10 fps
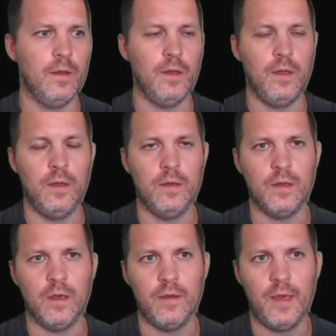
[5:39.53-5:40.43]
And
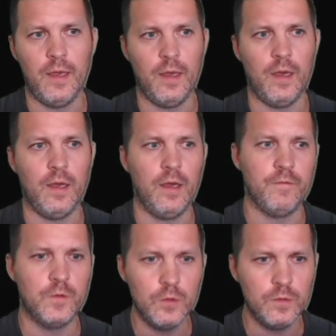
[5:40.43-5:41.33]
I, ha I have
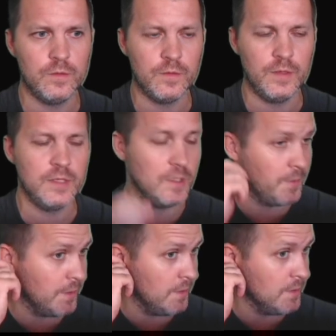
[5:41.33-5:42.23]
two, three
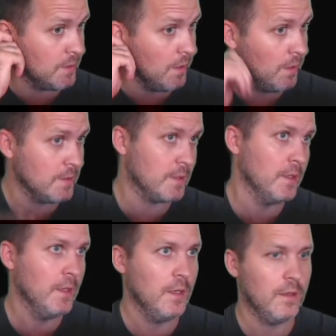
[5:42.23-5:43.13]
separate installs
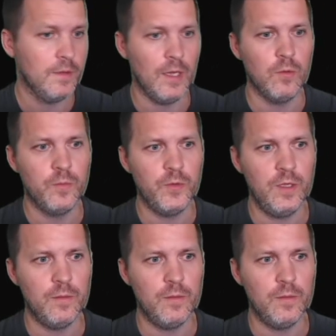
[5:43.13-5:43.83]
that will pretty